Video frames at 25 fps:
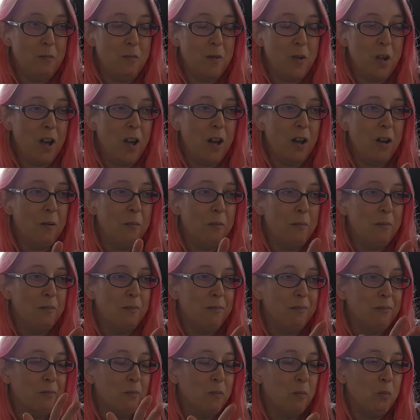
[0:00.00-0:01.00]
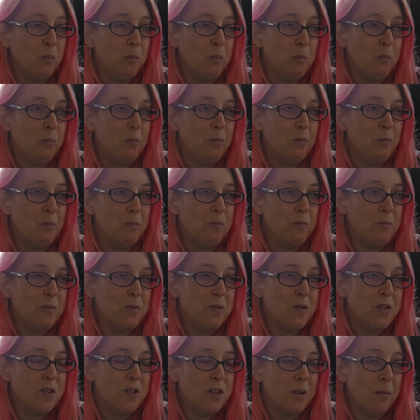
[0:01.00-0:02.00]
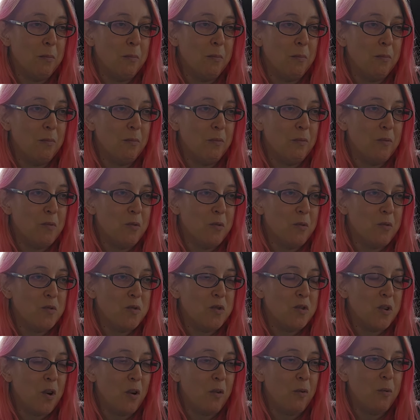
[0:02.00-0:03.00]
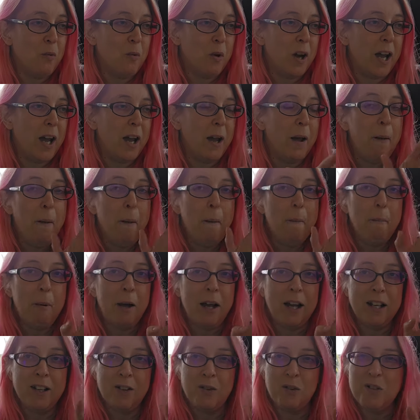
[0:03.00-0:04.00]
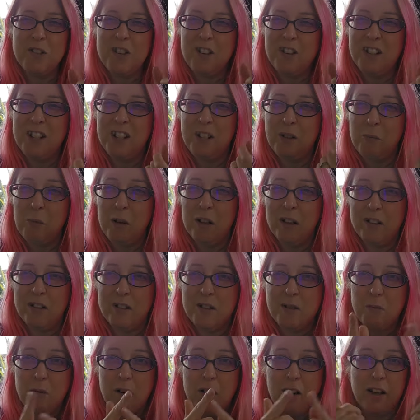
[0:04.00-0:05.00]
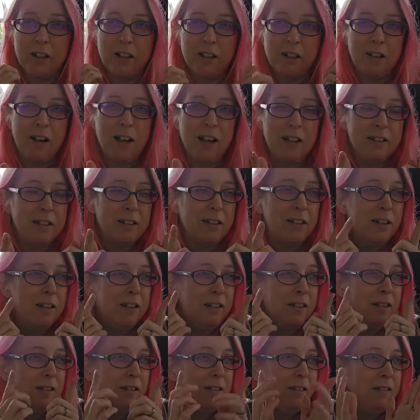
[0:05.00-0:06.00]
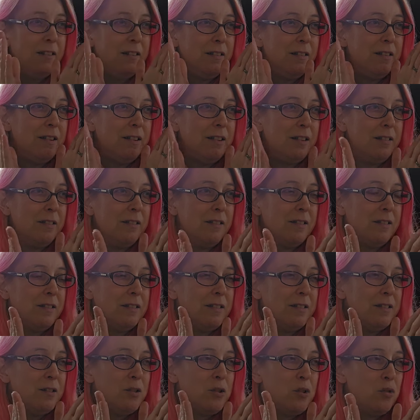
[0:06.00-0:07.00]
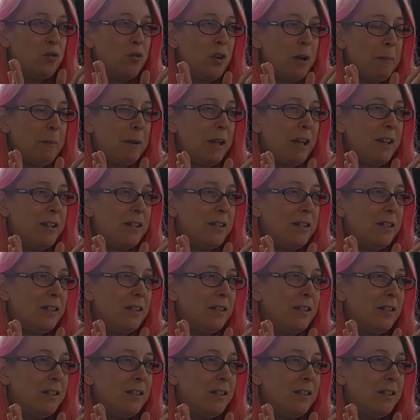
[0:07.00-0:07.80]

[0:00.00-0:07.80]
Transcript: some software, but I also need ones where I can like trim it.